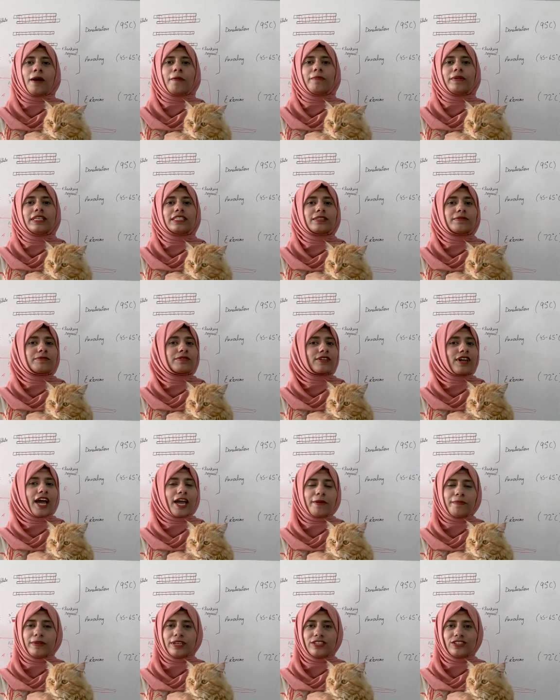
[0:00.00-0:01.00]
Please
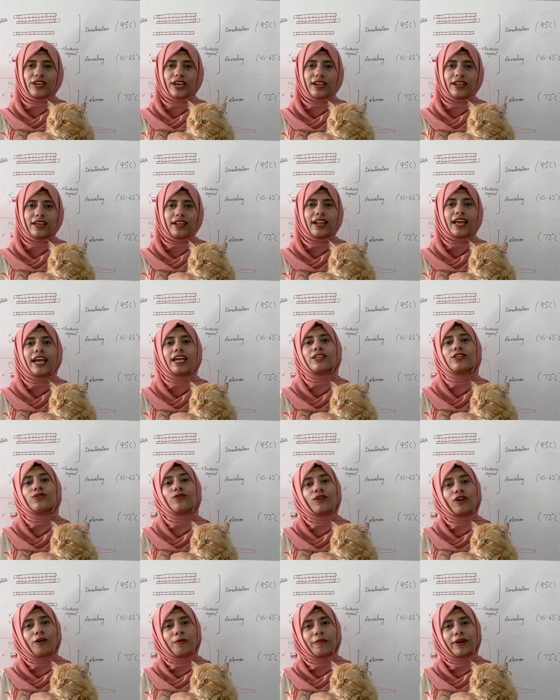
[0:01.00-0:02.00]
subscribe my channel and
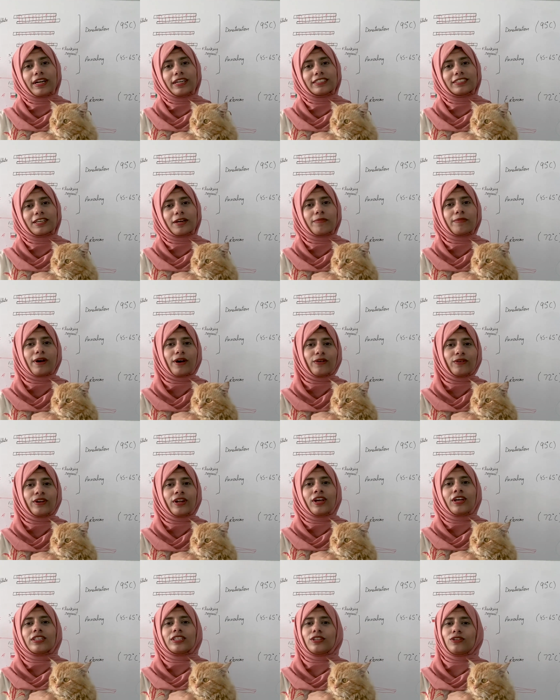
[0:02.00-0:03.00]
do comments about
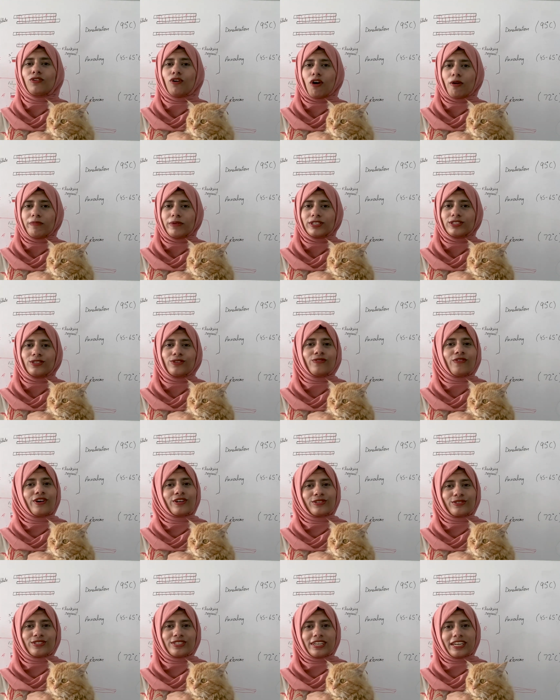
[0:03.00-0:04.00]
the topics you
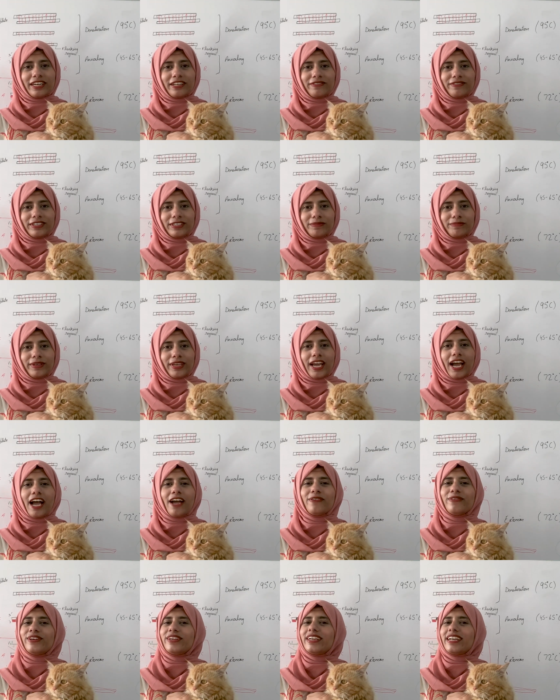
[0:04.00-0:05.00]
want to study with me. I
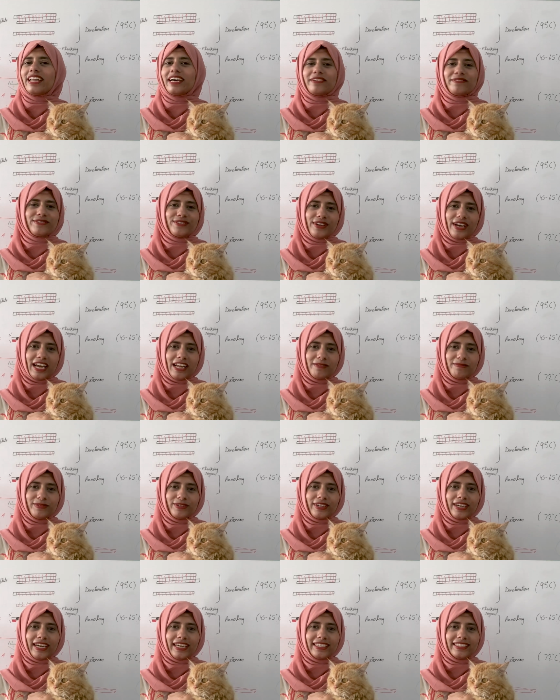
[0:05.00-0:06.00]
would love to help you
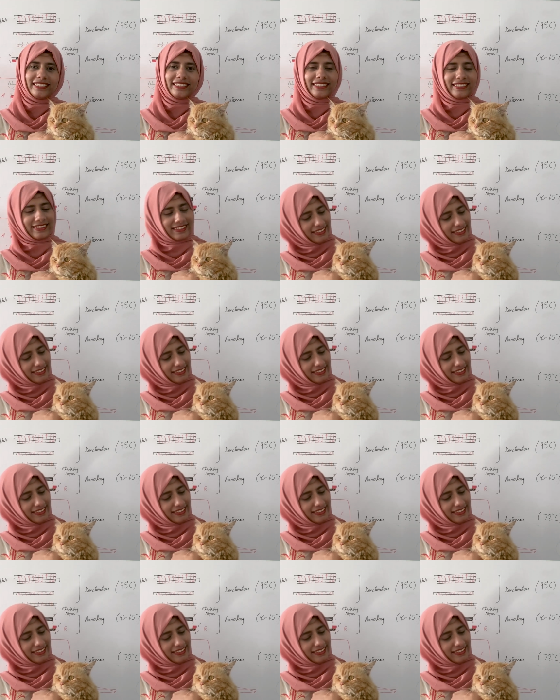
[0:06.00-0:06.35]
guys.